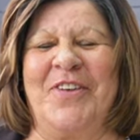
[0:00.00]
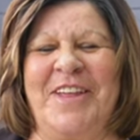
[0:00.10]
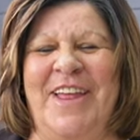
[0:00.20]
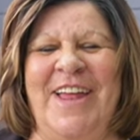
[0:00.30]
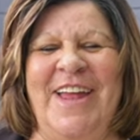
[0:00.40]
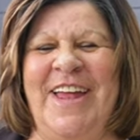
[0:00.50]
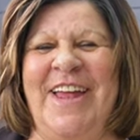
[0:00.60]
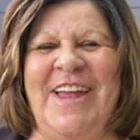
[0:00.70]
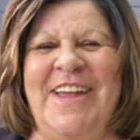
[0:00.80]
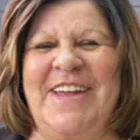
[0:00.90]
No?
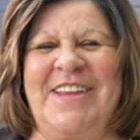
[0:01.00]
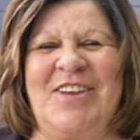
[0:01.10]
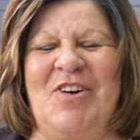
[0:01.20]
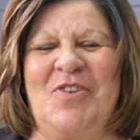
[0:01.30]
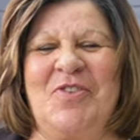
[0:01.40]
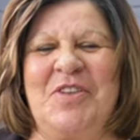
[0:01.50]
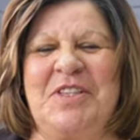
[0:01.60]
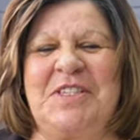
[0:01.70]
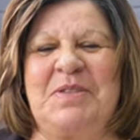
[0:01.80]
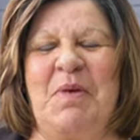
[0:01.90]
No,
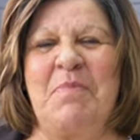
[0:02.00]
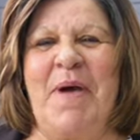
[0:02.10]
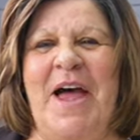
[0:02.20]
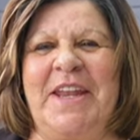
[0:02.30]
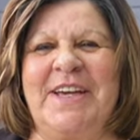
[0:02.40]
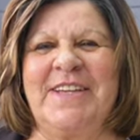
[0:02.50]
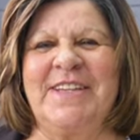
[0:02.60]
just my bannock.